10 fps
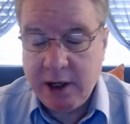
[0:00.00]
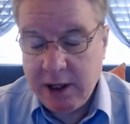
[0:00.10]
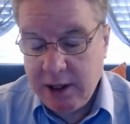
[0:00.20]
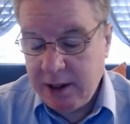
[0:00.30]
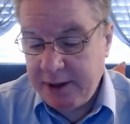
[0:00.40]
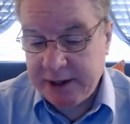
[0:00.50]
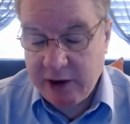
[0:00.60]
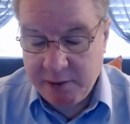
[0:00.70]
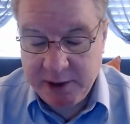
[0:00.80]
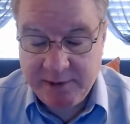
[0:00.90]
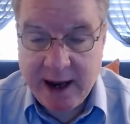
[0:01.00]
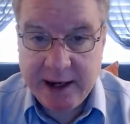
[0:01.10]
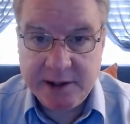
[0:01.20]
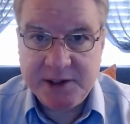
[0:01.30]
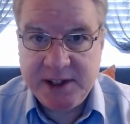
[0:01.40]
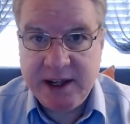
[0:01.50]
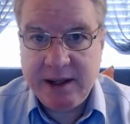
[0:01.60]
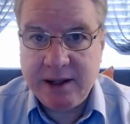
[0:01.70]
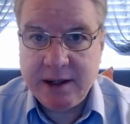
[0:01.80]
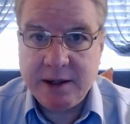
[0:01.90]
I think that would be fine to say
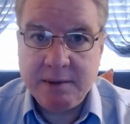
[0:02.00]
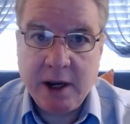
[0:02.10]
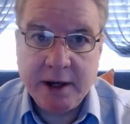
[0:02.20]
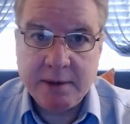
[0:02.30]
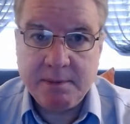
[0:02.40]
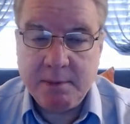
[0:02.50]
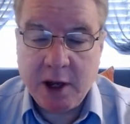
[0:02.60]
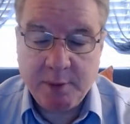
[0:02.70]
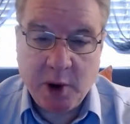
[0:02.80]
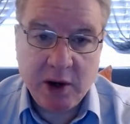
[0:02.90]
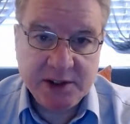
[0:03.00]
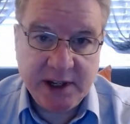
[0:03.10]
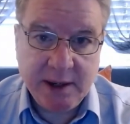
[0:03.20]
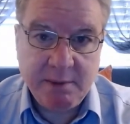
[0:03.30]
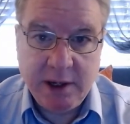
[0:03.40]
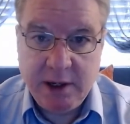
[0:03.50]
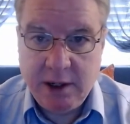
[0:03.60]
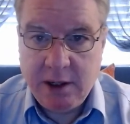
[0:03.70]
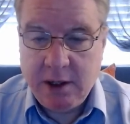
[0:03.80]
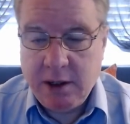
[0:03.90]
on a bar exam.
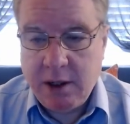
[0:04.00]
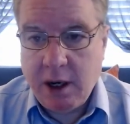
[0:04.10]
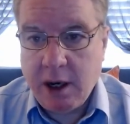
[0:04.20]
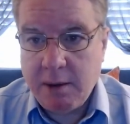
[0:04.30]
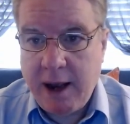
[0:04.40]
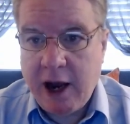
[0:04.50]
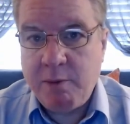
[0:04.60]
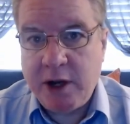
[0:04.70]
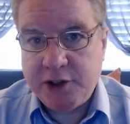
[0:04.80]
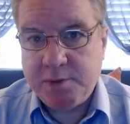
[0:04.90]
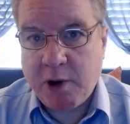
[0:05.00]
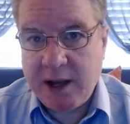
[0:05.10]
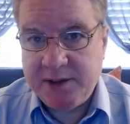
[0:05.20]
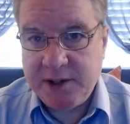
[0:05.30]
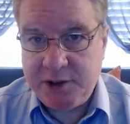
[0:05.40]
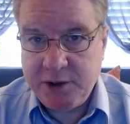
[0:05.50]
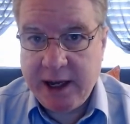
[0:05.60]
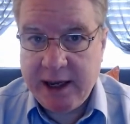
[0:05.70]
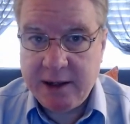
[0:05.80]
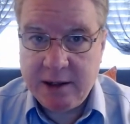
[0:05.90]
How much process you
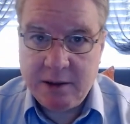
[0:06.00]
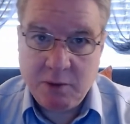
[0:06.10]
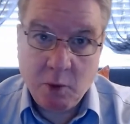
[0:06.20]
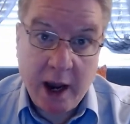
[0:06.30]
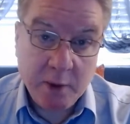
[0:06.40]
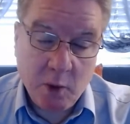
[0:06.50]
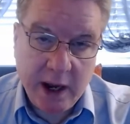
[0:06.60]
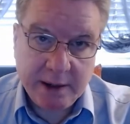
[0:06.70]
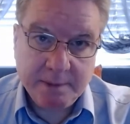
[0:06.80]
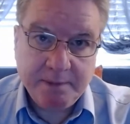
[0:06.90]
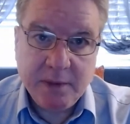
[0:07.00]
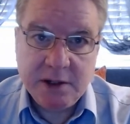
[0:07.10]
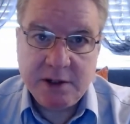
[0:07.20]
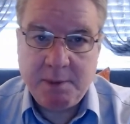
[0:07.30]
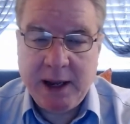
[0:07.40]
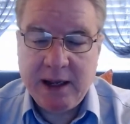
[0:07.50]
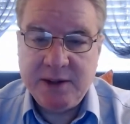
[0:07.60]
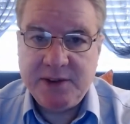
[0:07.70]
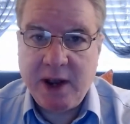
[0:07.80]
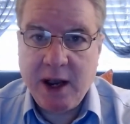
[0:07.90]
get and when
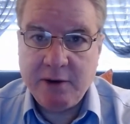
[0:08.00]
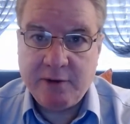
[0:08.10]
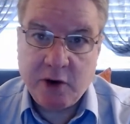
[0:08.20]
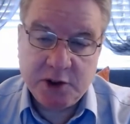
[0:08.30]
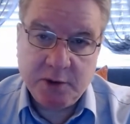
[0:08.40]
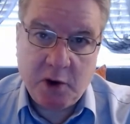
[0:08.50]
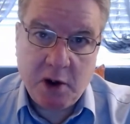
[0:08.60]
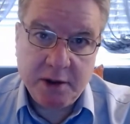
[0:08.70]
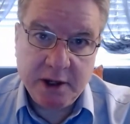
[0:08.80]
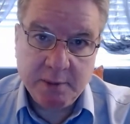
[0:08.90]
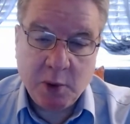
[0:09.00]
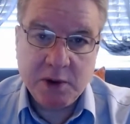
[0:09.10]
depends on, first of all, the importance